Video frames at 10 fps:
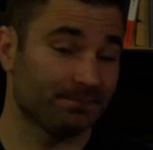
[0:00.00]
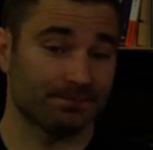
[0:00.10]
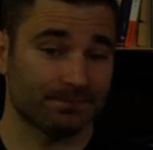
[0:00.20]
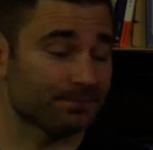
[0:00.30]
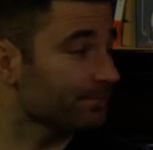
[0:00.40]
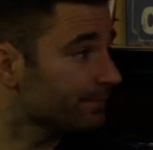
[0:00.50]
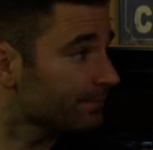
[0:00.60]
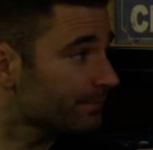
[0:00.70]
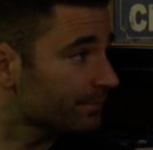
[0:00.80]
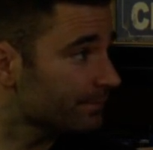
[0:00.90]

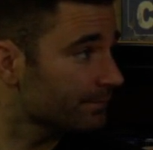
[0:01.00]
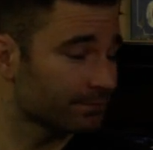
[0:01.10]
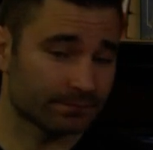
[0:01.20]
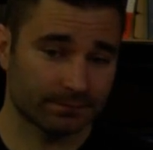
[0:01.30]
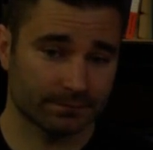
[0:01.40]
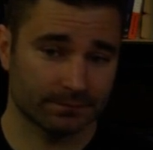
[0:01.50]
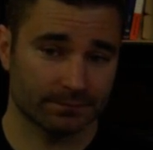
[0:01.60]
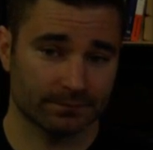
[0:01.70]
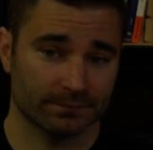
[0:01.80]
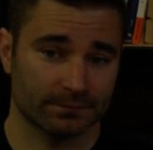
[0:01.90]

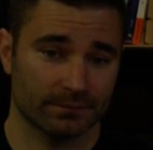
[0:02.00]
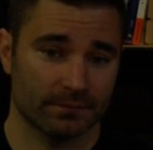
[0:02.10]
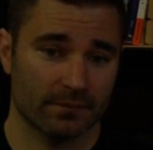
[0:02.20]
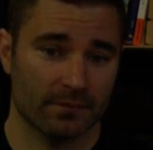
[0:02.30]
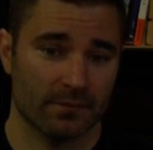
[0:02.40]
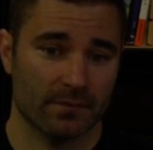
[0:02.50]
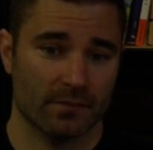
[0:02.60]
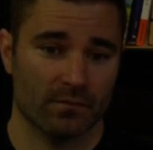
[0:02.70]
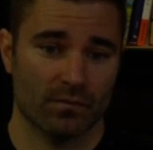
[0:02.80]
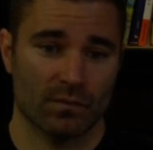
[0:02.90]

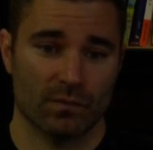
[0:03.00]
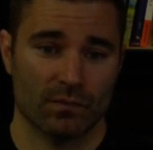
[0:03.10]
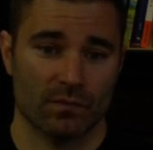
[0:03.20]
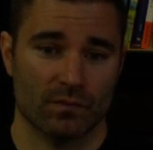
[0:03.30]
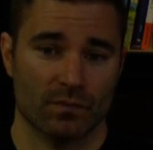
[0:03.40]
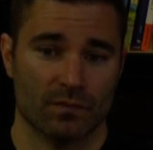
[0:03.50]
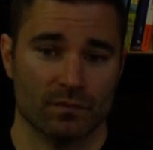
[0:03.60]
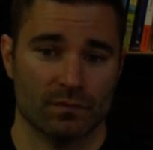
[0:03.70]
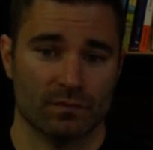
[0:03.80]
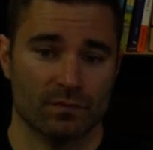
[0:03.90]

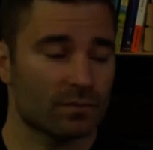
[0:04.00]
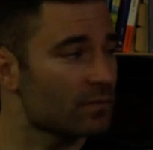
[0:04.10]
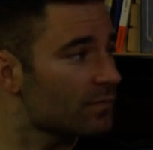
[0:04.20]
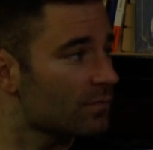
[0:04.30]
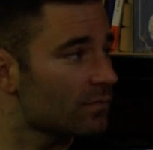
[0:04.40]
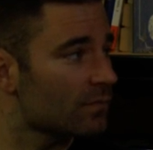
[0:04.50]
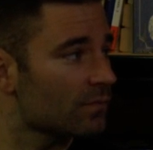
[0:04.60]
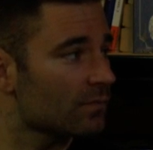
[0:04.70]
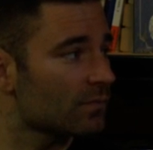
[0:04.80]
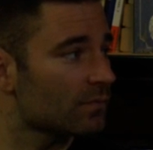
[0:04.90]

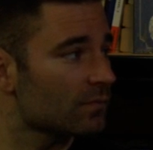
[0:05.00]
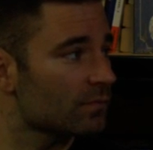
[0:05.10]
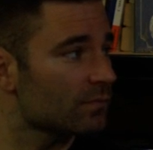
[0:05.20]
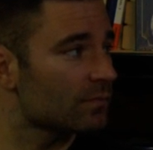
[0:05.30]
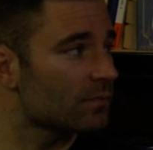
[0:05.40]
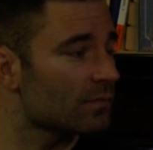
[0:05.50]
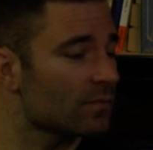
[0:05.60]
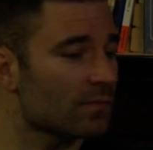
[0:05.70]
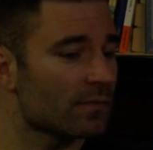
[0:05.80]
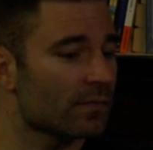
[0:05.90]

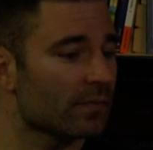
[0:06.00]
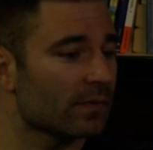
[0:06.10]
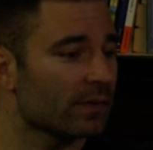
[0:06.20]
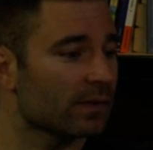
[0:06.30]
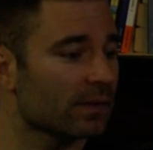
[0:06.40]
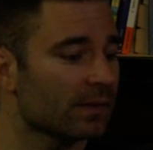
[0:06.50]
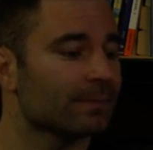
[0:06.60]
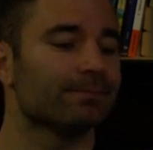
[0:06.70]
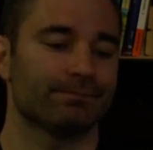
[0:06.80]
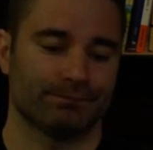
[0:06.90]

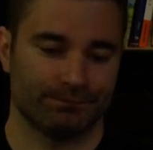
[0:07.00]
No words are spoken by the person on screen.